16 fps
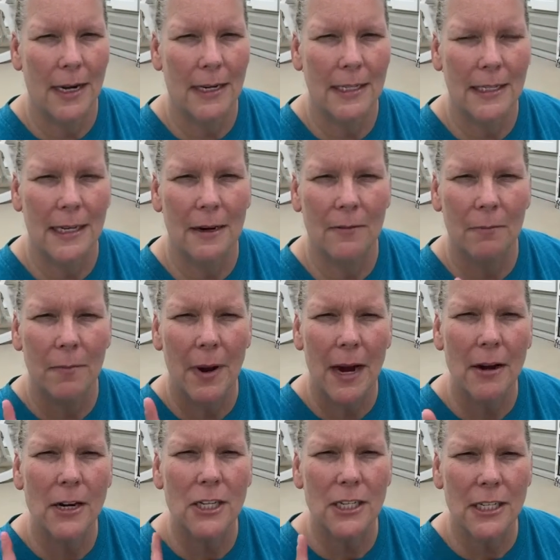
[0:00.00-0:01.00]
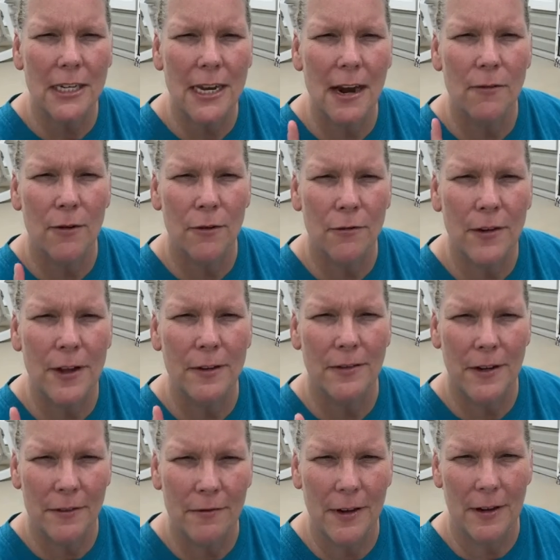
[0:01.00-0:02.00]
He said, marriage is never
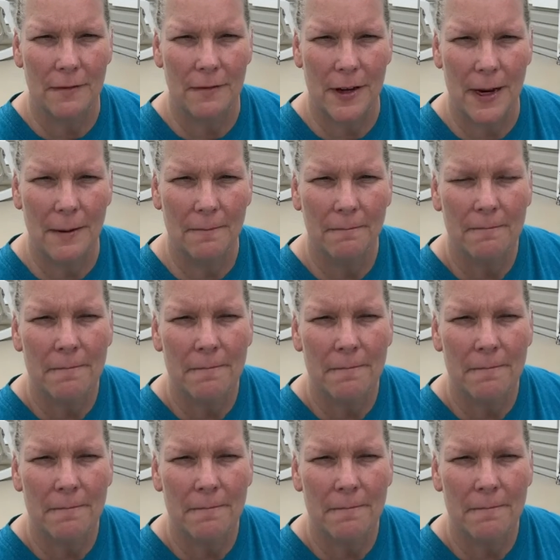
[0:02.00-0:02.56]
50-50.